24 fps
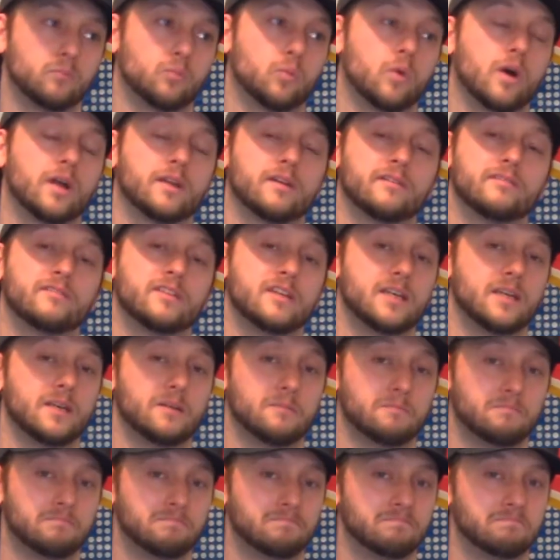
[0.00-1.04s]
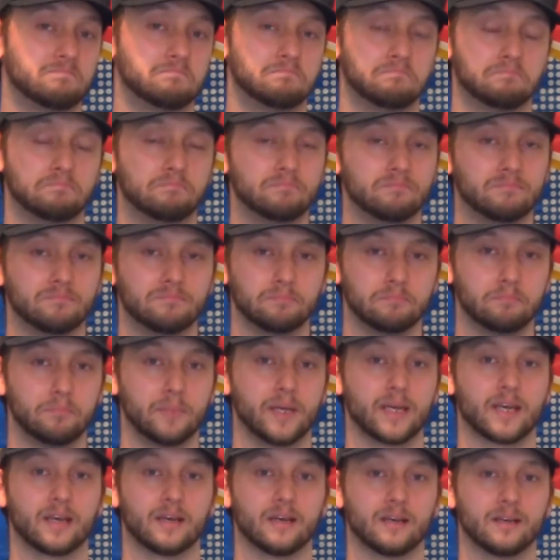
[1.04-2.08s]
One of the
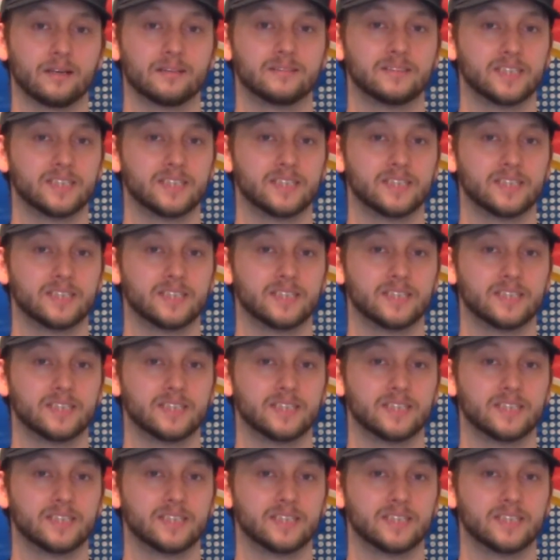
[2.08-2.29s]
bigger